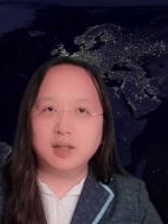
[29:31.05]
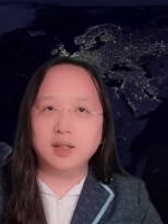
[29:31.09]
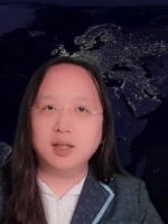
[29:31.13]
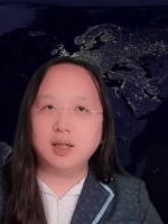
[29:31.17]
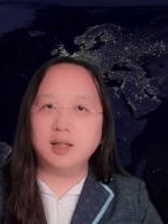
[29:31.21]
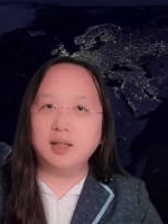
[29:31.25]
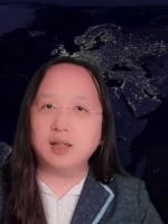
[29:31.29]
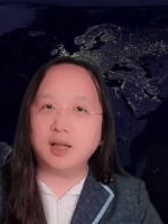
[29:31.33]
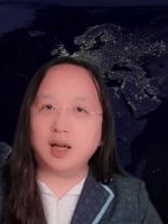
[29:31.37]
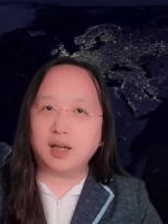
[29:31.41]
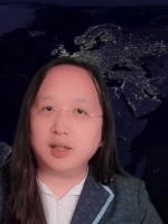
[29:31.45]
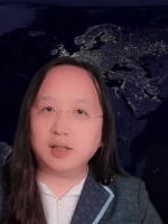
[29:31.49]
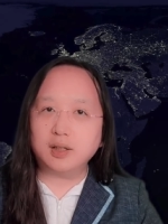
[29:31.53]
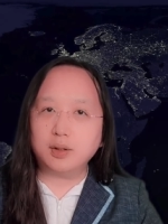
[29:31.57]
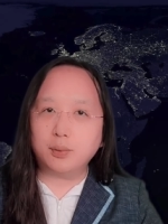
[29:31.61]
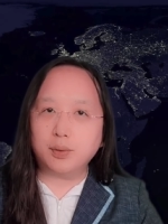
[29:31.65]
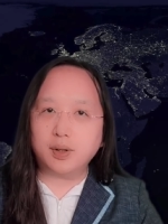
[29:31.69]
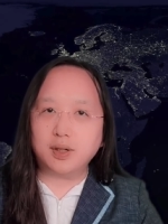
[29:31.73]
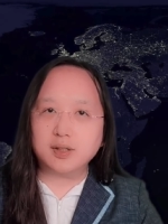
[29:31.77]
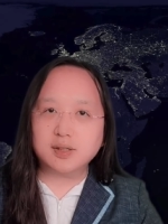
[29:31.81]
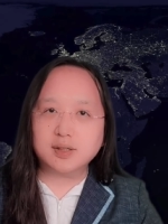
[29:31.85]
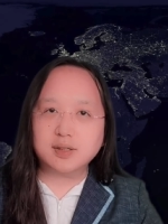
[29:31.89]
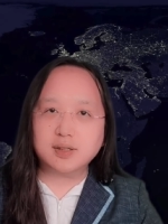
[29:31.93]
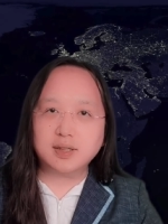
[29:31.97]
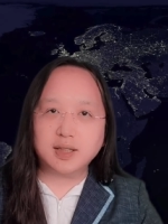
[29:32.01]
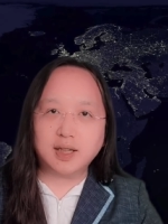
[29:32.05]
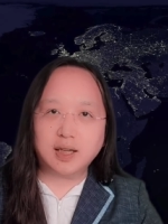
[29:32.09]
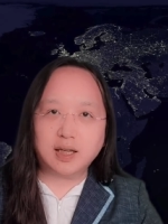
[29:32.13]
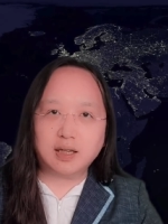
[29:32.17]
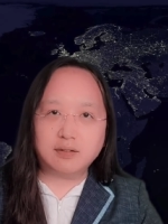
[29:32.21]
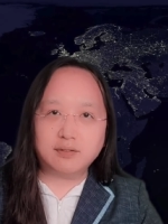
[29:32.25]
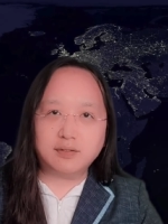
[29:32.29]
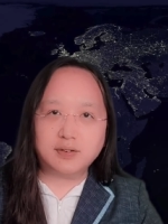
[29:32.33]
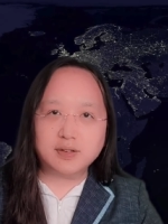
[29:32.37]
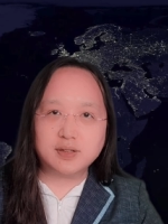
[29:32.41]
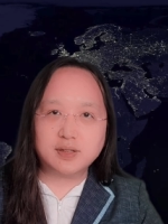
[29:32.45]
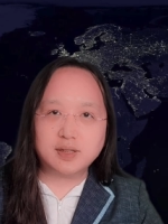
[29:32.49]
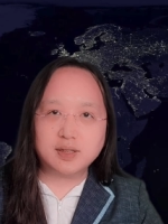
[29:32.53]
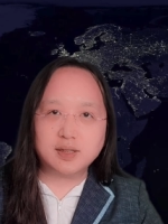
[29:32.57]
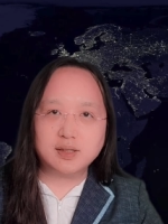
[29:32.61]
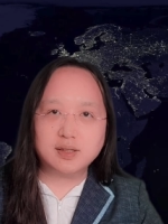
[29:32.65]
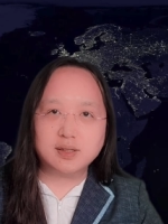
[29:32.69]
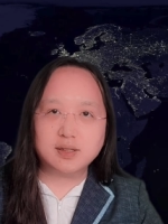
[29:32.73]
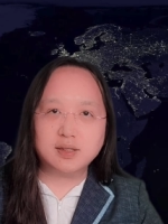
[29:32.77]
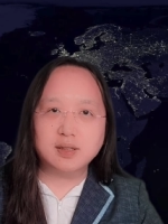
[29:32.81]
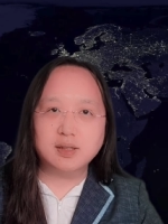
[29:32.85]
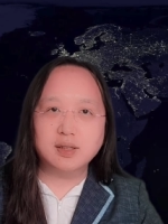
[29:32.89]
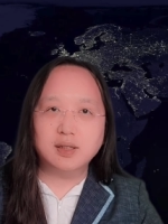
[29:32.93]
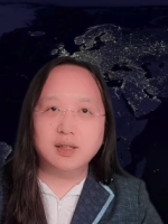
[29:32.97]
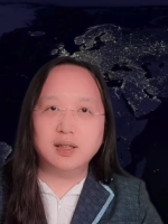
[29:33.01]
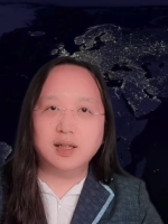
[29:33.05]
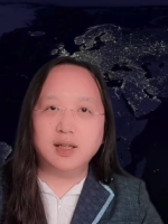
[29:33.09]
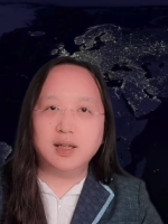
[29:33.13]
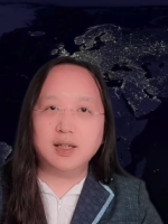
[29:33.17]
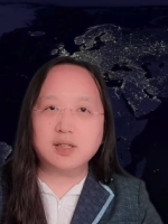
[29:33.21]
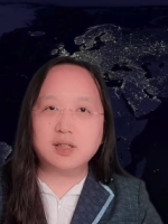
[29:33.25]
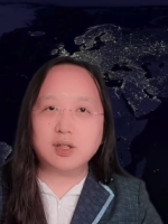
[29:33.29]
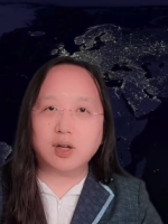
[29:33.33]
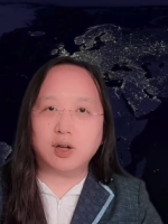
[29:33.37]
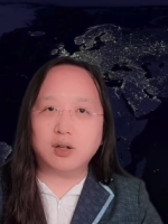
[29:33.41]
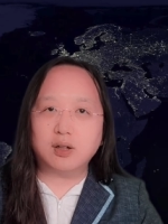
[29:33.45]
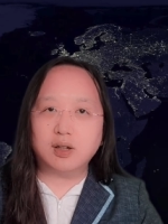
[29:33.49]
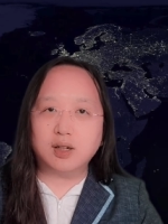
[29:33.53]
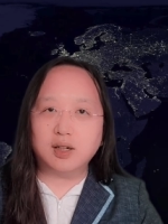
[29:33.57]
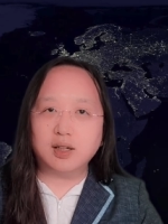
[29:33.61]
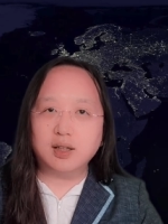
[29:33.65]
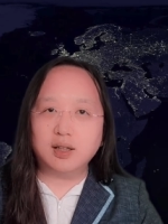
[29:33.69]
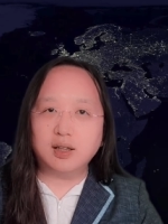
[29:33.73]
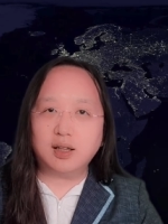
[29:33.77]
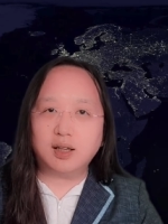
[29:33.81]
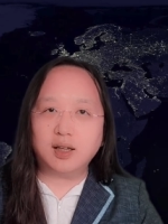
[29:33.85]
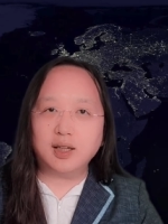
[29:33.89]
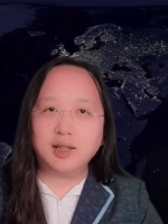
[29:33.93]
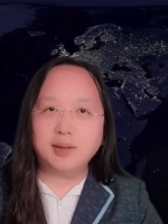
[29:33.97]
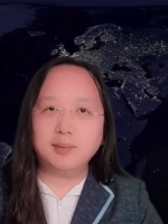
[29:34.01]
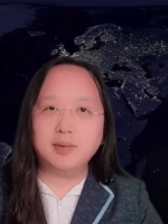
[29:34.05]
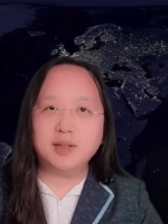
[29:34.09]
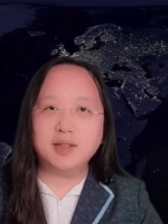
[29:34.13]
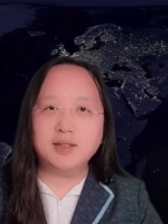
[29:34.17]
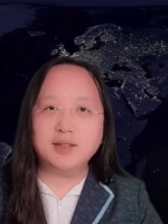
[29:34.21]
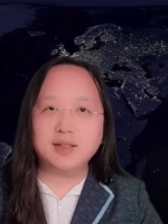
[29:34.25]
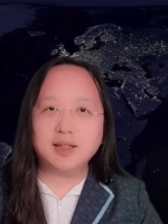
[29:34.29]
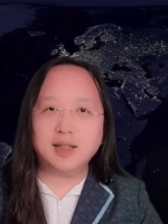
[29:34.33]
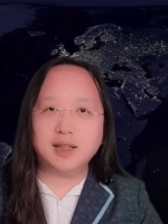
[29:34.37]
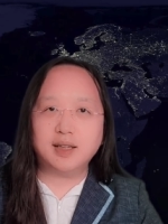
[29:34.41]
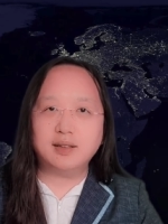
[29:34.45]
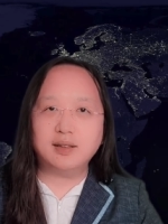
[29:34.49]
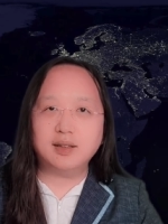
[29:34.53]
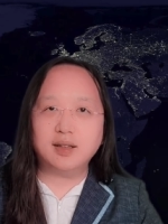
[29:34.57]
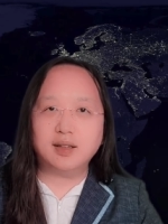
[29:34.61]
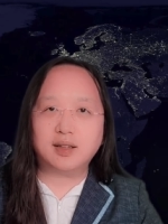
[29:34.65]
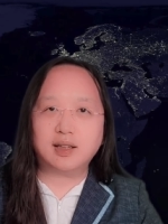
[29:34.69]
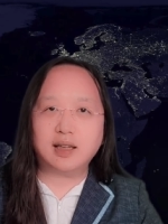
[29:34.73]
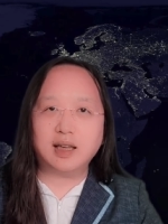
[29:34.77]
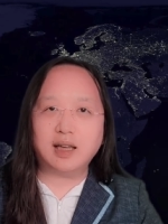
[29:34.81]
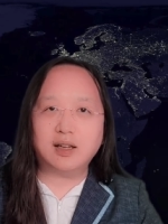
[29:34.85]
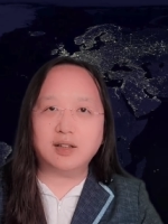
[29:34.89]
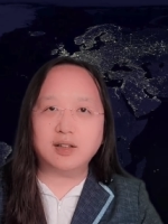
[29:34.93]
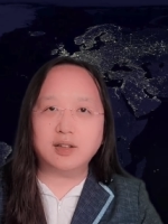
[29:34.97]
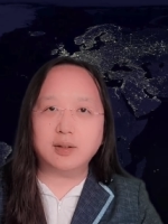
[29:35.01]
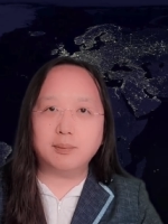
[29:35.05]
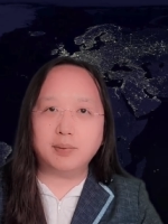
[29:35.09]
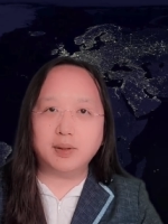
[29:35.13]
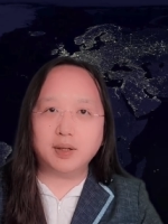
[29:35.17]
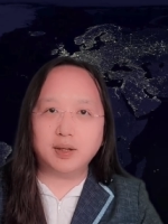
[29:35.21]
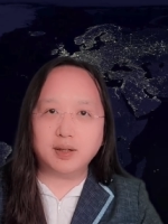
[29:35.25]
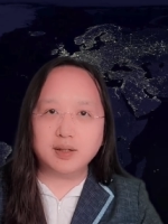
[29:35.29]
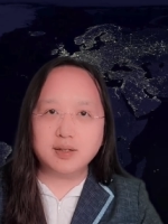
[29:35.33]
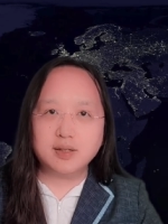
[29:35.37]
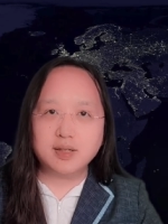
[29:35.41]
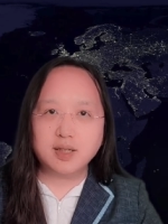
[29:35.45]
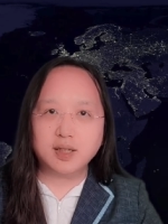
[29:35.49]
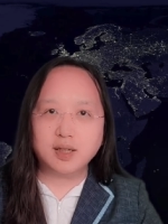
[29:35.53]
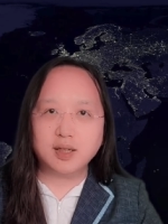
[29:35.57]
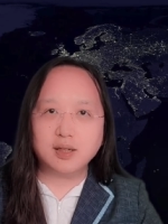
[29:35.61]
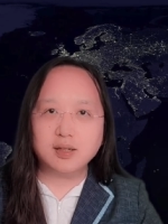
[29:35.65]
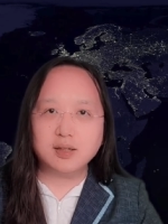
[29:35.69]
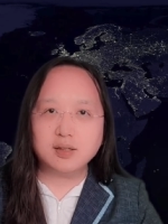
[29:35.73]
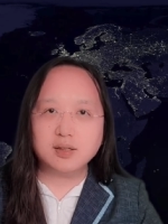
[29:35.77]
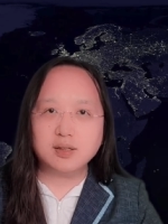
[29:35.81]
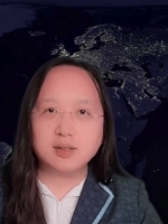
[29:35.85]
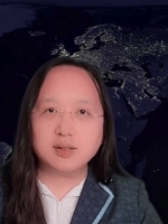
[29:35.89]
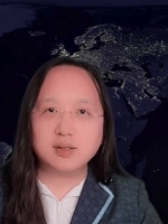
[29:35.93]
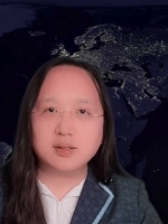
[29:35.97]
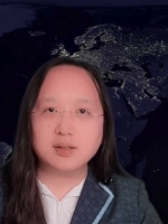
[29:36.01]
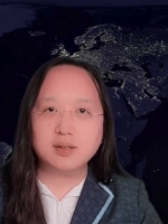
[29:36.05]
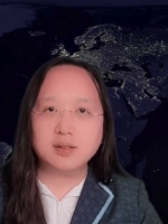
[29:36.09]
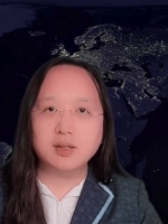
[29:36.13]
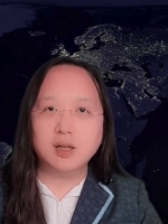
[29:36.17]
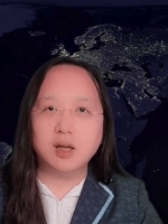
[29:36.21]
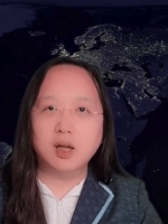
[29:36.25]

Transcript: In other words, the emphasis is on alignment and accountabilities,